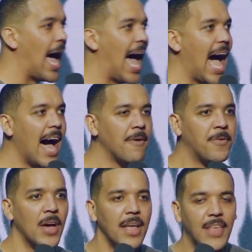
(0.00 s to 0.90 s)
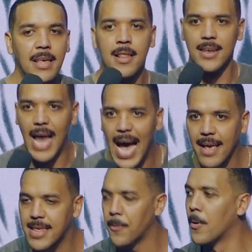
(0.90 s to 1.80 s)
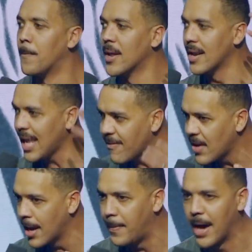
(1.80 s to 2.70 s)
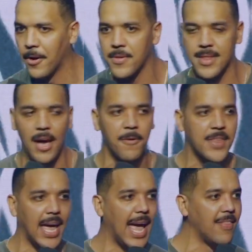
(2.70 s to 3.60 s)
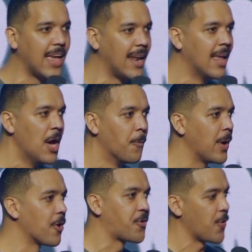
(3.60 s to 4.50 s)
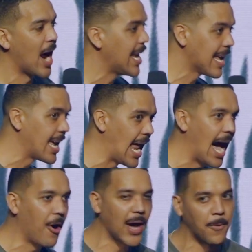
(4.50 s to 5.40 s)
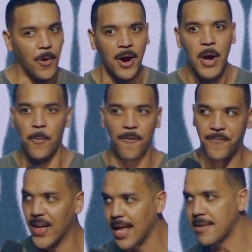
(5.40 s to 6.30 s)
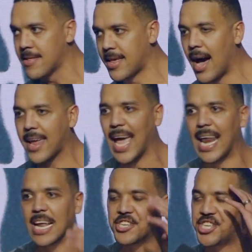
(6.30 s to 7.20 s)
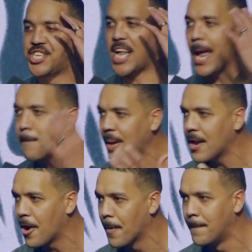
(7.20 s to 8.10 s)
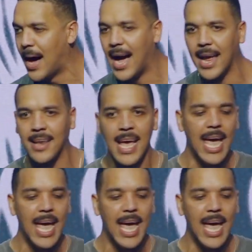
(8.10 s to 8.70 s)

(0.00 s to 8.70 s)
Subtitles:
have these lies that we're believing about ourselves, and then we are trying to get out, and we're feeling stuck, and it's shaping our mind,